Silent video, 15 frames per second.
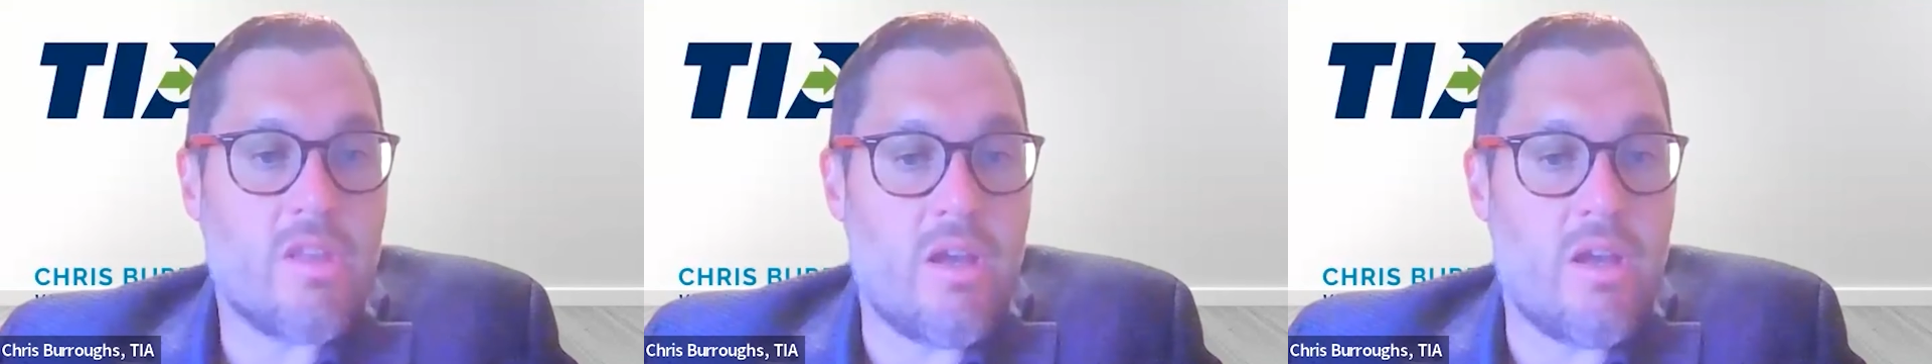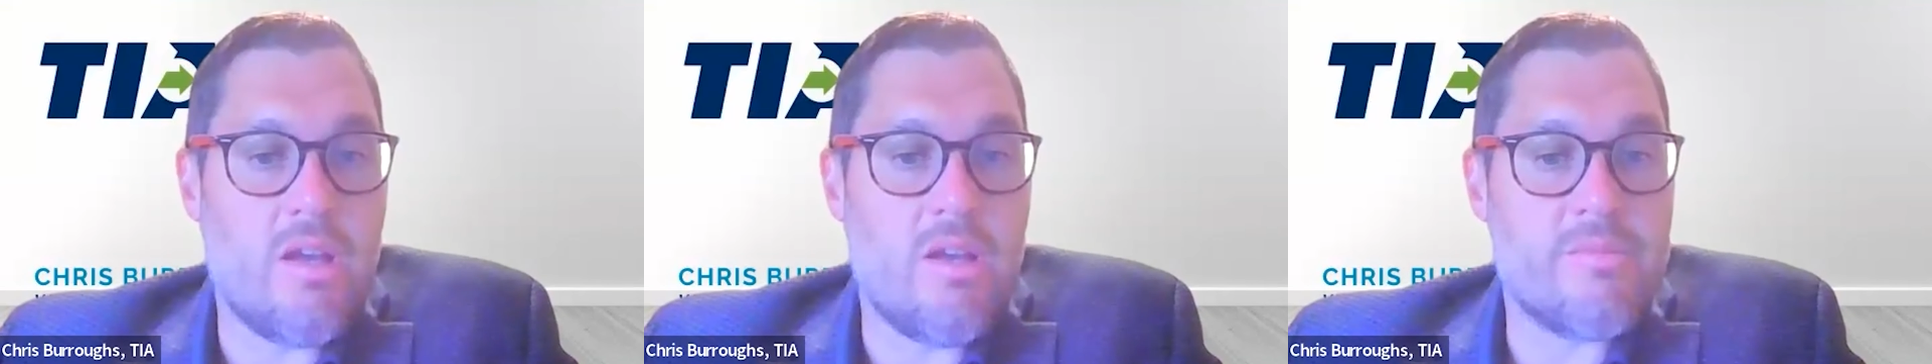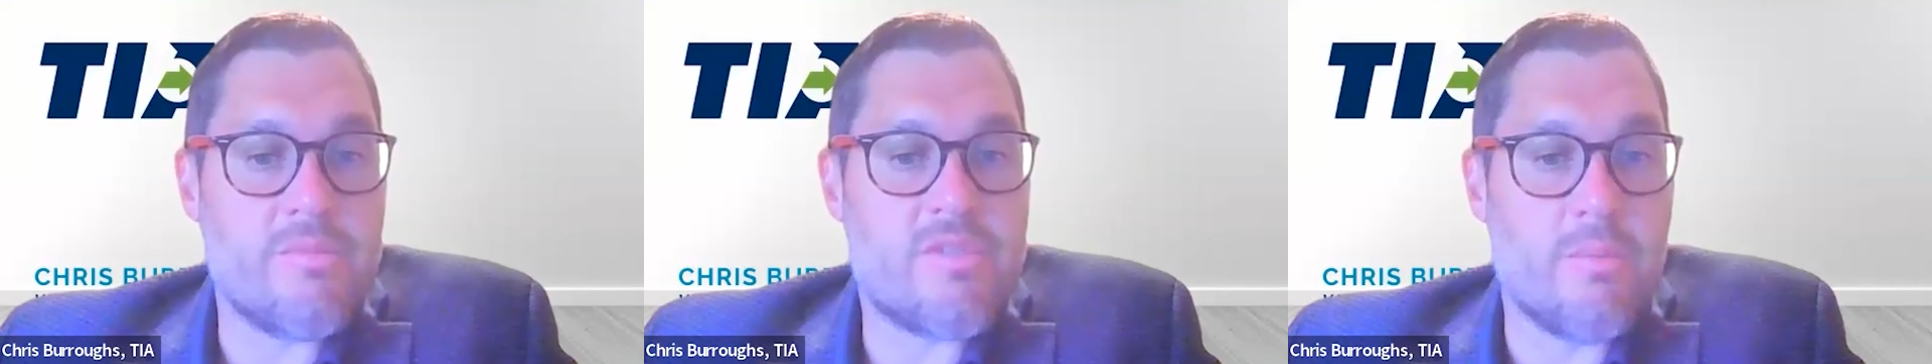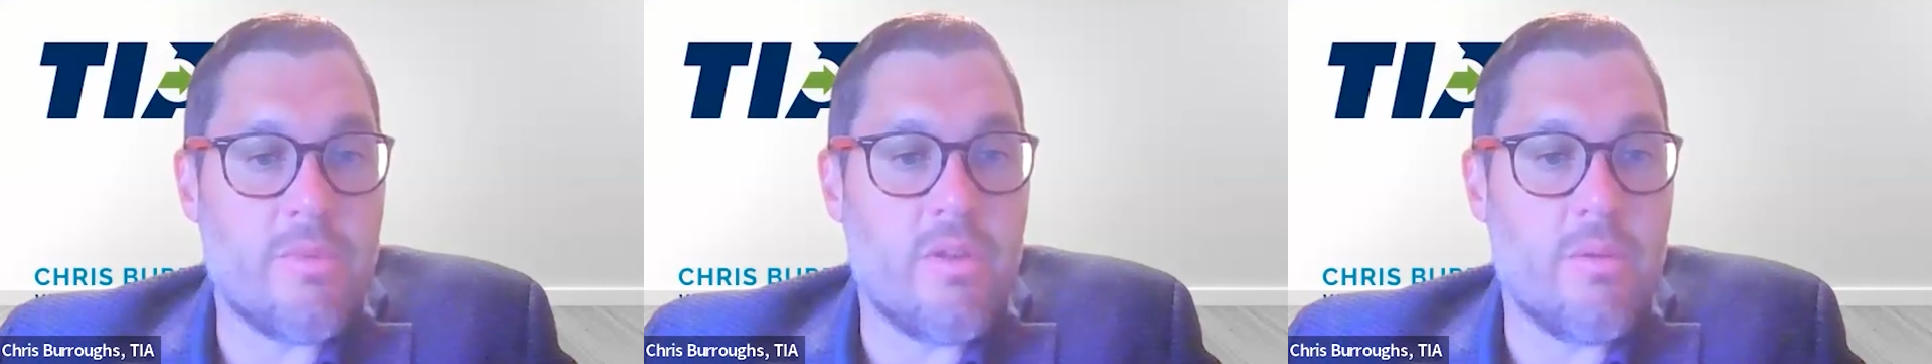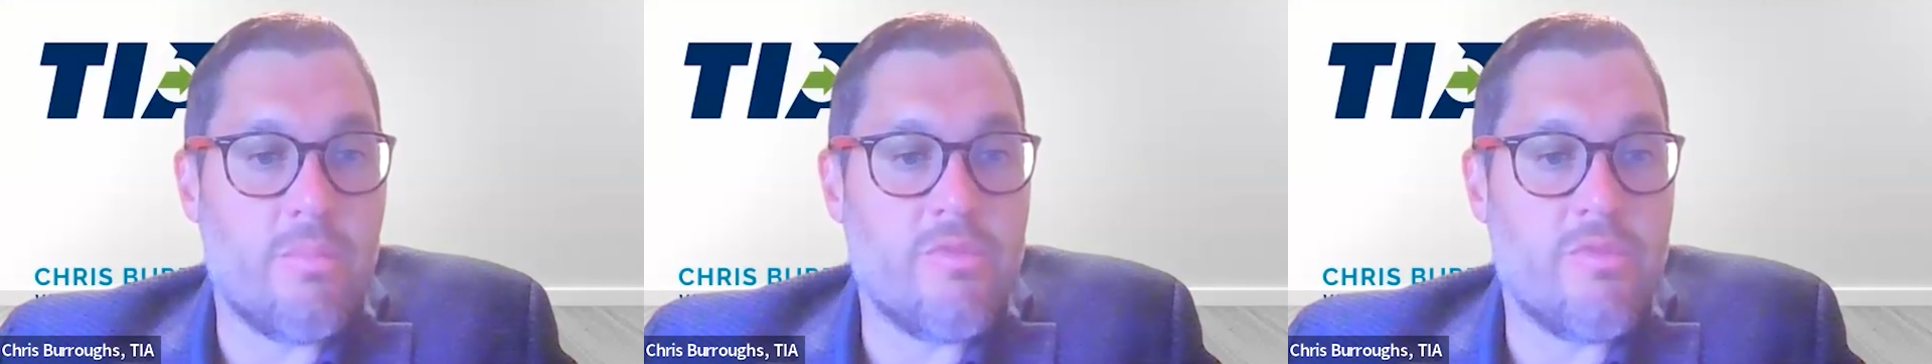some
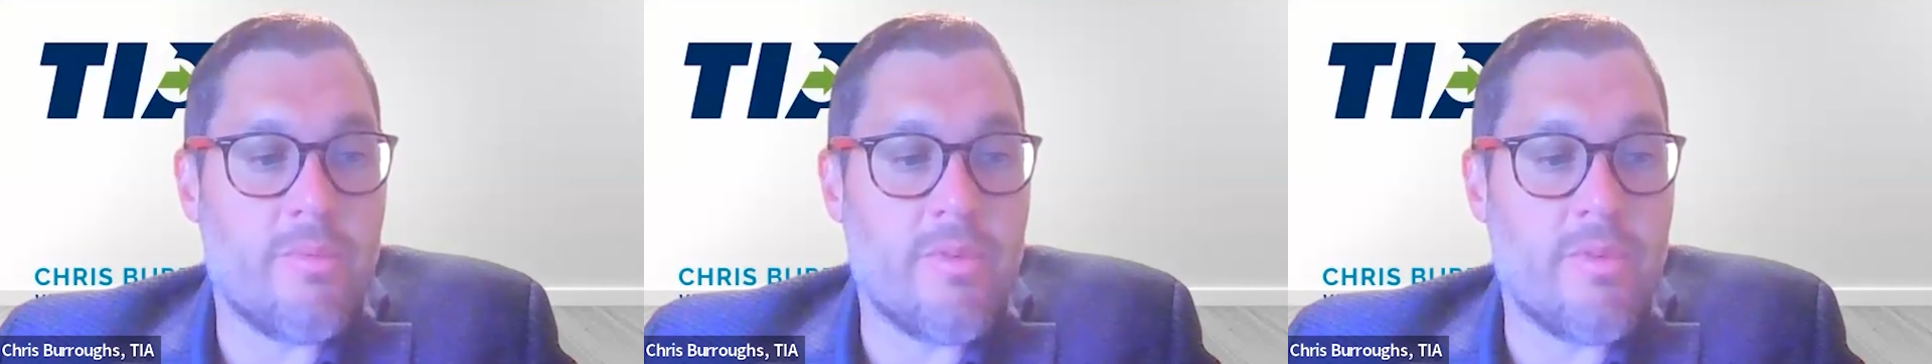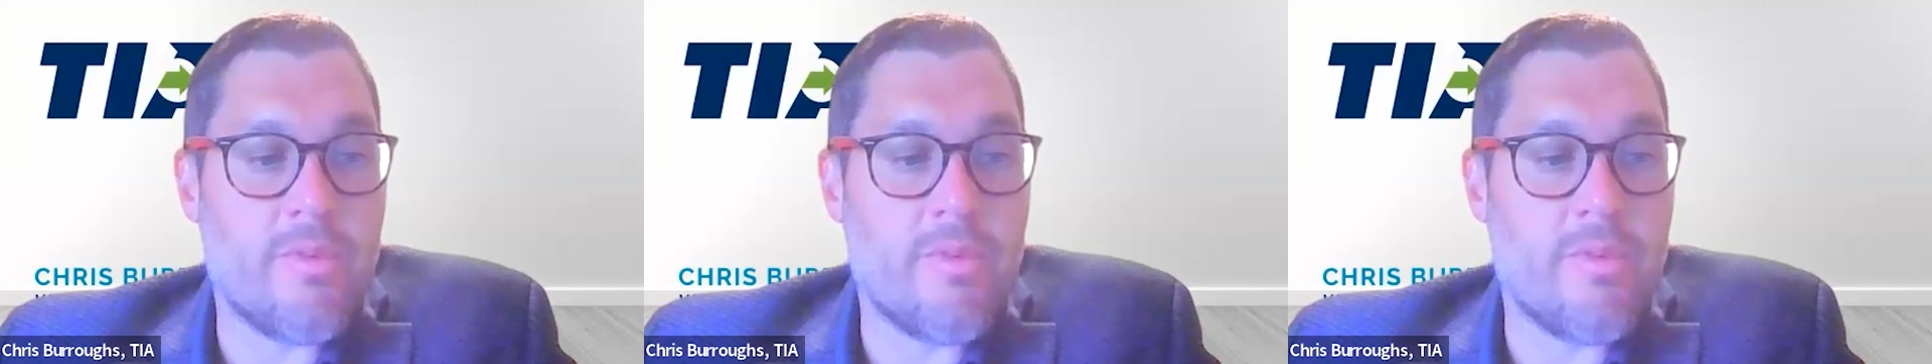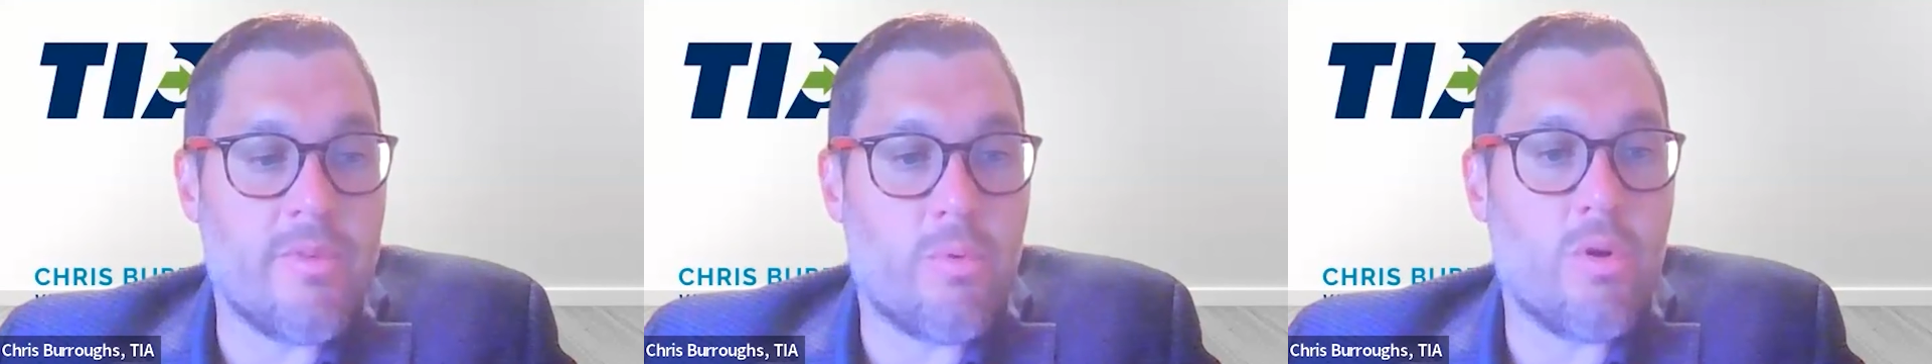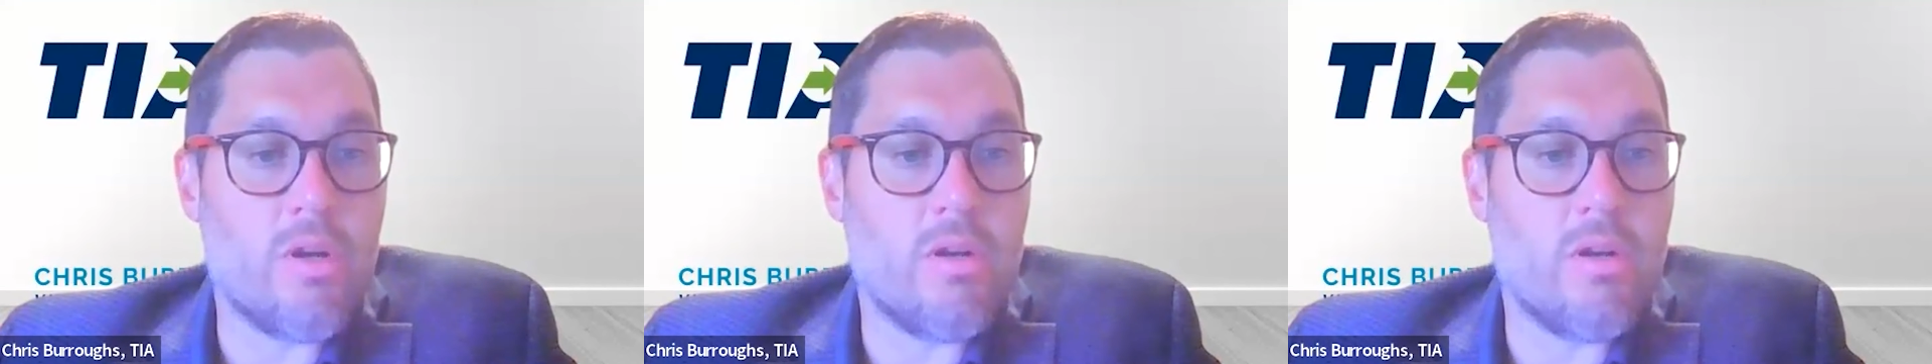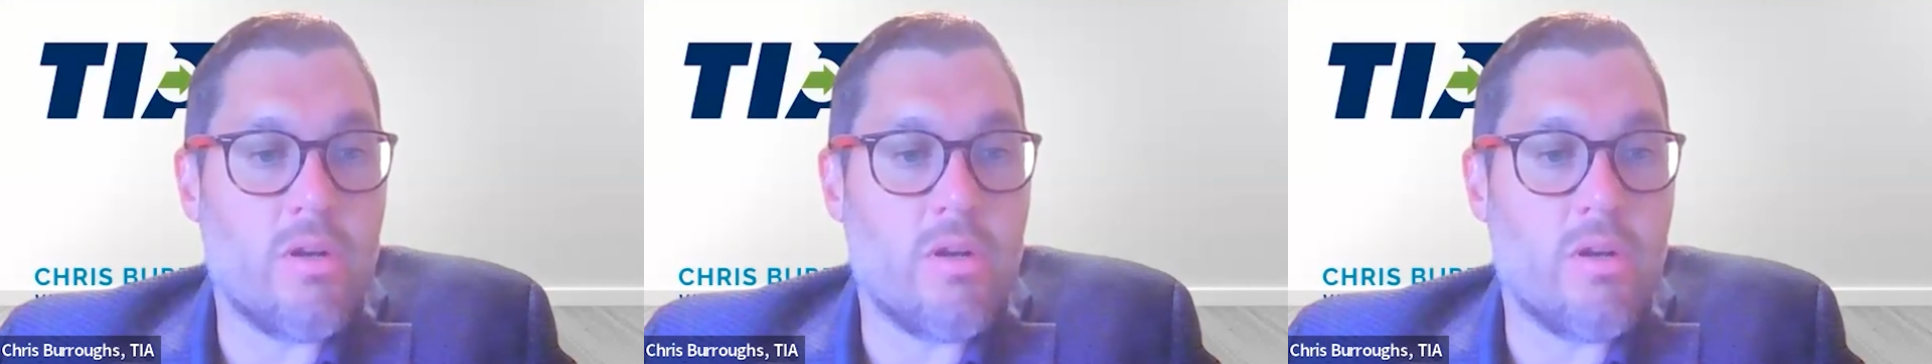of the
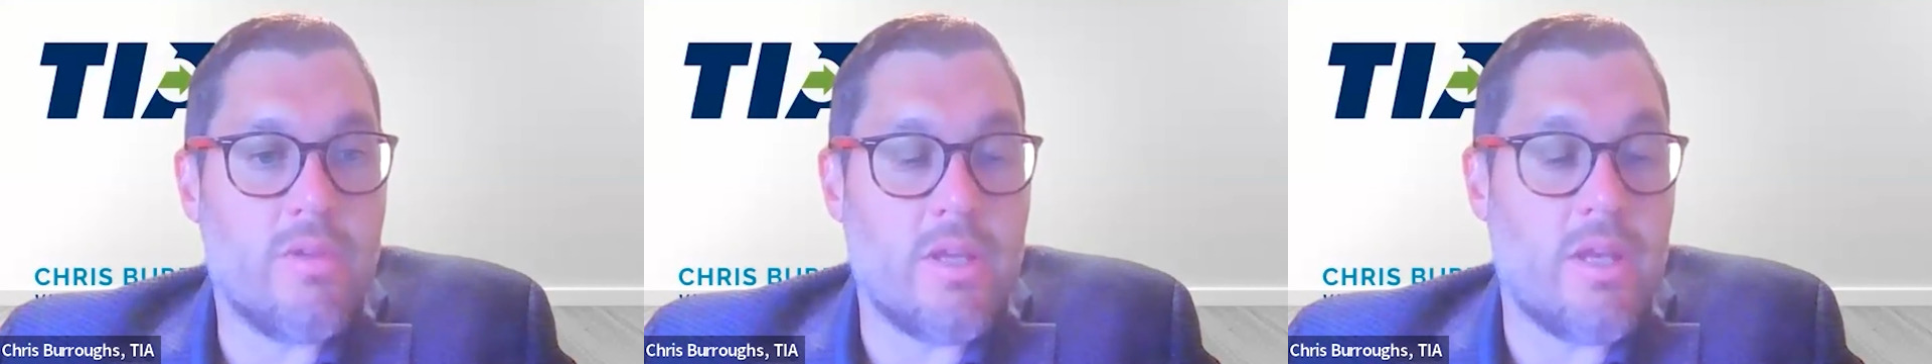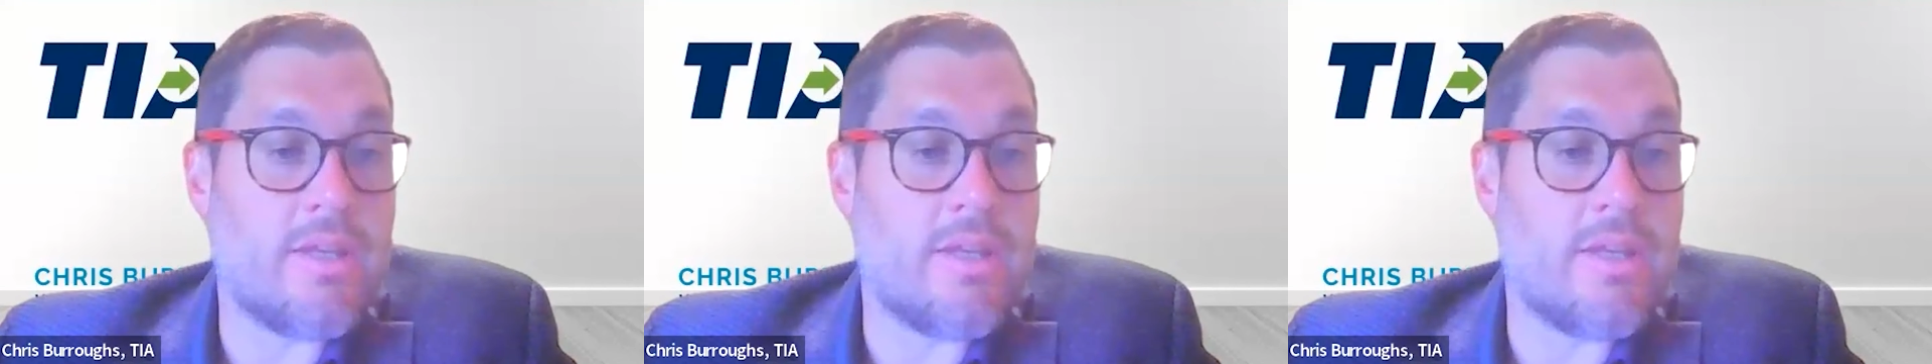broker